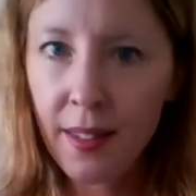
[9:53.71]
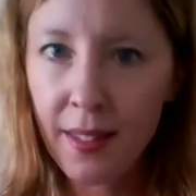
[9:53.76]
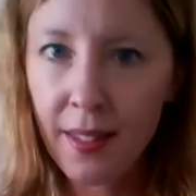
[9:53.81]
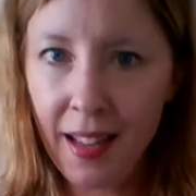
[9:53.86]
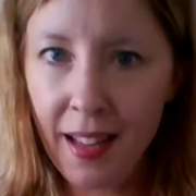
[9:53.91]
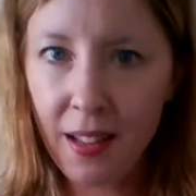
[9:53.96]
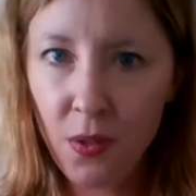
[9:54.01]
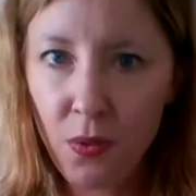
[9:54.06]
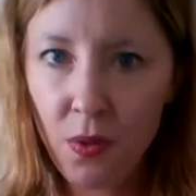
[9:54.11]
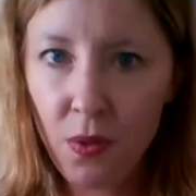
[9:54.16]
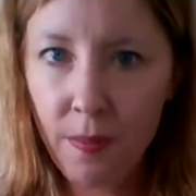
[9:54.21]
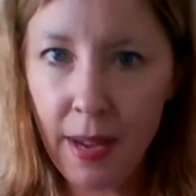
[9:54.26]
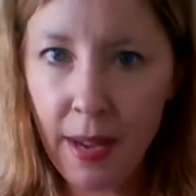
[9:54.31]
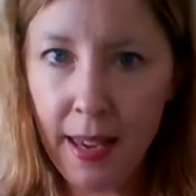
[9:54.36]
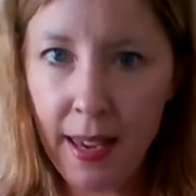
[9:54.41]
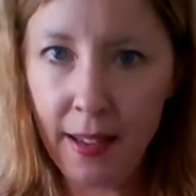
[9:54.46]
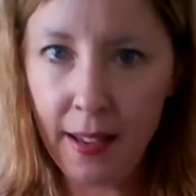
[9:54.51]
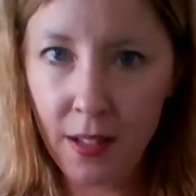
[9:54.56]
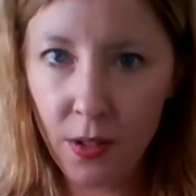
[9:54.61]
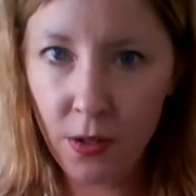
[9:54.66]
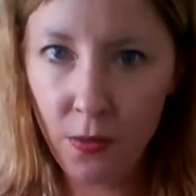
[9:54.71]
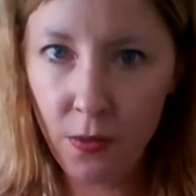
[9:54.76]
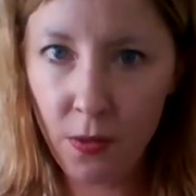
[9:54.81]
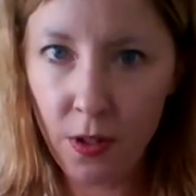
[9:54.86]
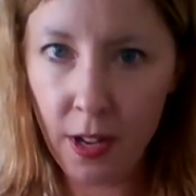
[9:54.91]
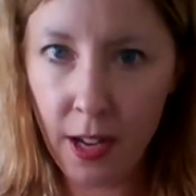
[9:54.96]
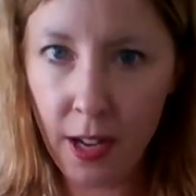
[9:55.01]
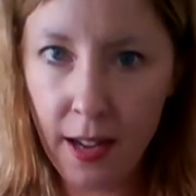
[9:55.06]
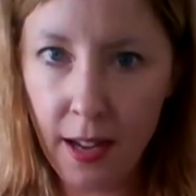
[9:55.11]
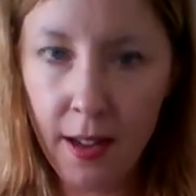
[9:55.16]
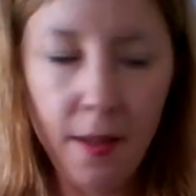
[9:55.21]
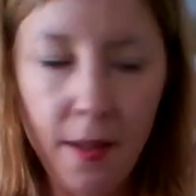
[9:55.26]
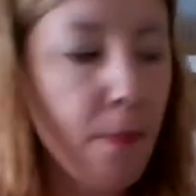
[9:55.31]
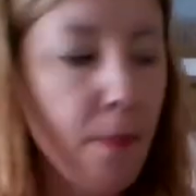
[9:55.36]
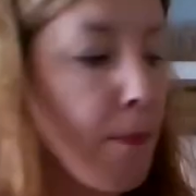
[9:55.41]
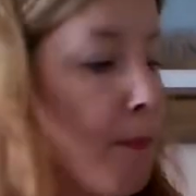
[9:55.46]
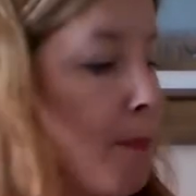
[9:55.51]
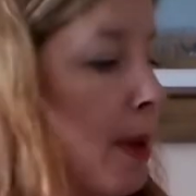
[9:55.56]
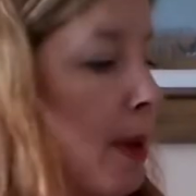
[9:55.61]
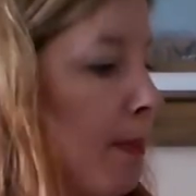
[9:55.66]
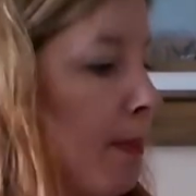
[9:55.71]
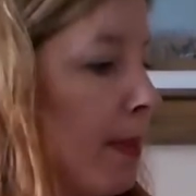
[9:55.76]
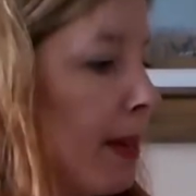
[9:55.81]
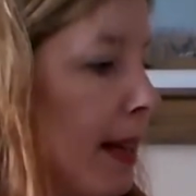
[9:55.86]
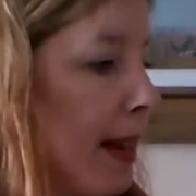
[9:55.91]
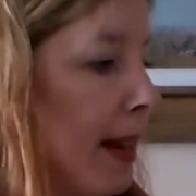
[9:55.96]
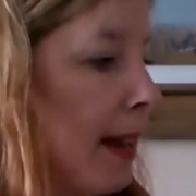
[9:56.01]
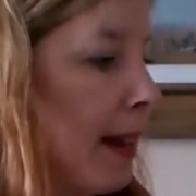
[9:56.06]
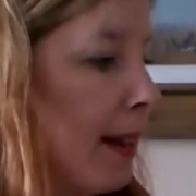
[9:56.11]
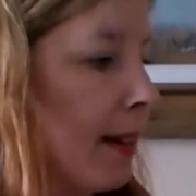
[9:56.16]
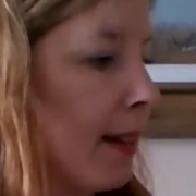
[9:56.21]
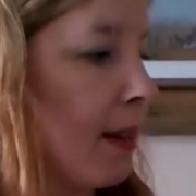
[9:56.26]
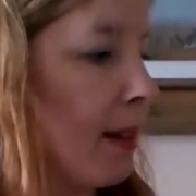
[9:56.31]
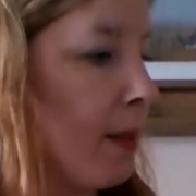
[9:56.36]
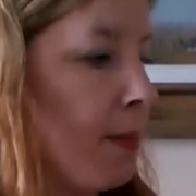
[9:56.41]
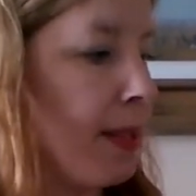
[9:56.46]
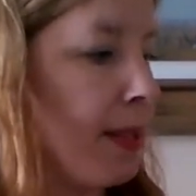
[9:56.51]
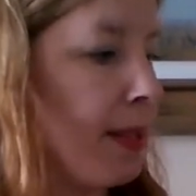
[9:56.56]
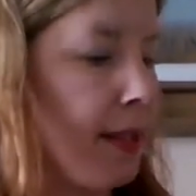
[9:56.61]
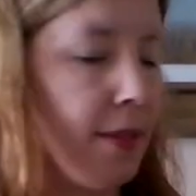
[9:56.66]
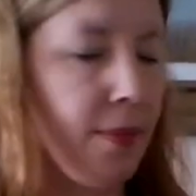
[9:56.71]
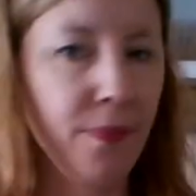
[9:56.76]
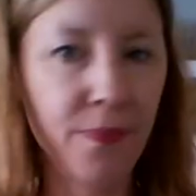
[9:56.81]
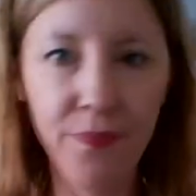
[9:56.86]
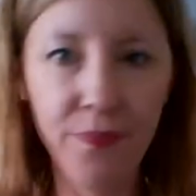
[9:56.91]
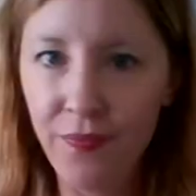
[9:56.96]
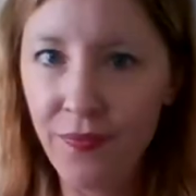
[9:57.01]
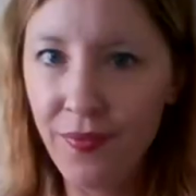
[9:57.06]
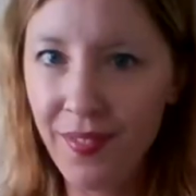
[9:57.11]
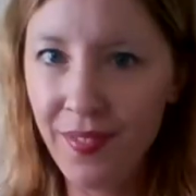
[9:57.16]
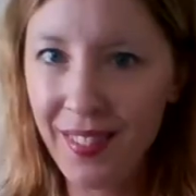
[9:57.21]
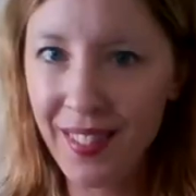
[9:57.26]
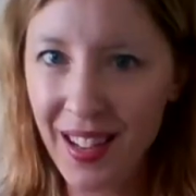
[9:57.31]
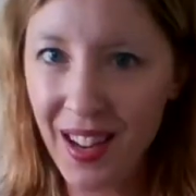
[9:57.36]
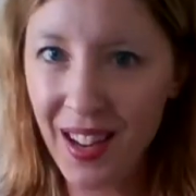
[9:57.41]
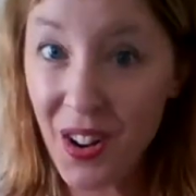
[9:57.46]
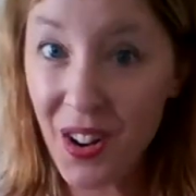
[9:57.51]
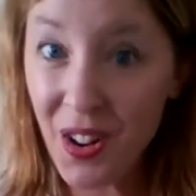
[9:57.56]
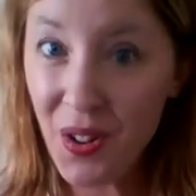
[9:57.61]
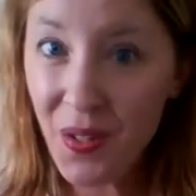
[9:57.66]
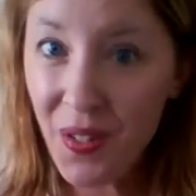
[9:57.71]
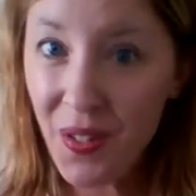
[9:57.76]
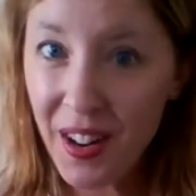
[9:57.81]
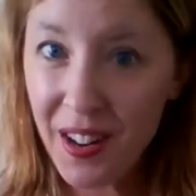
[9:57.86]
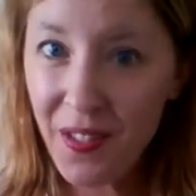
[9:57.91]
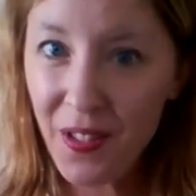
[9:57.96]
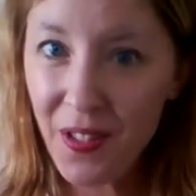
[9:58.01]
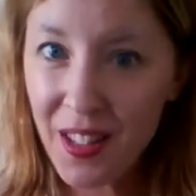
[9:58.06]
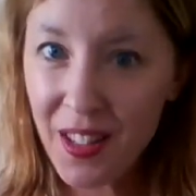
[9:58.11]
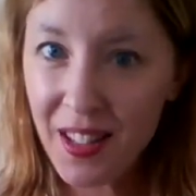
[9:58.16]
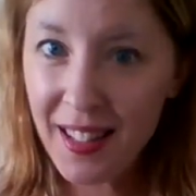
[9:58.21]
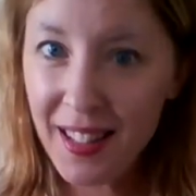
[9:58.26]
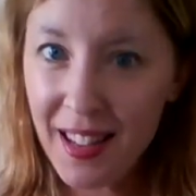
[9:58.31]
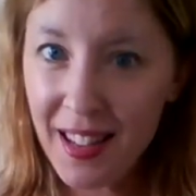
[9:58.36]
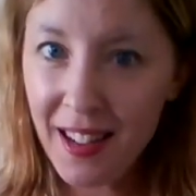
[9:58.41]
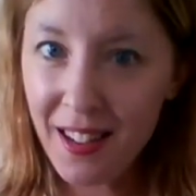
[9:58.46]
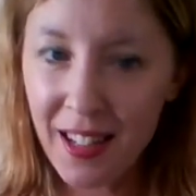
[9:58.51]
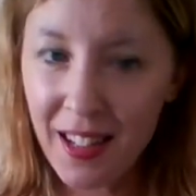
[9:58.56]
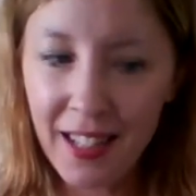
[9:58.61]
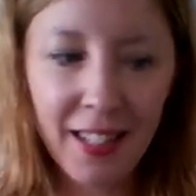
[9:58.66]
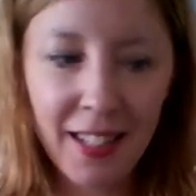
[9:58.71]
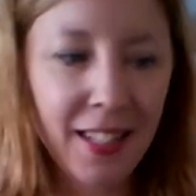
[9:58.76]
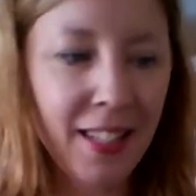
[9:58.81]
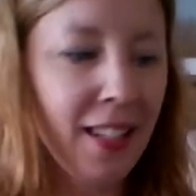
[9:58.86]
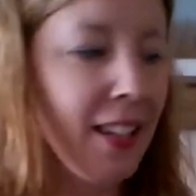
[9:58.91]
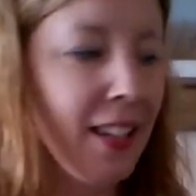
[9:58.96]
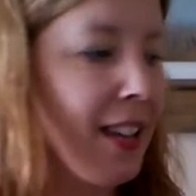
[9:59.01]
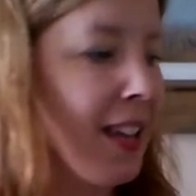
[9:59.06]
That's where my hands free pumping hack comes in. Are you ready for this secret?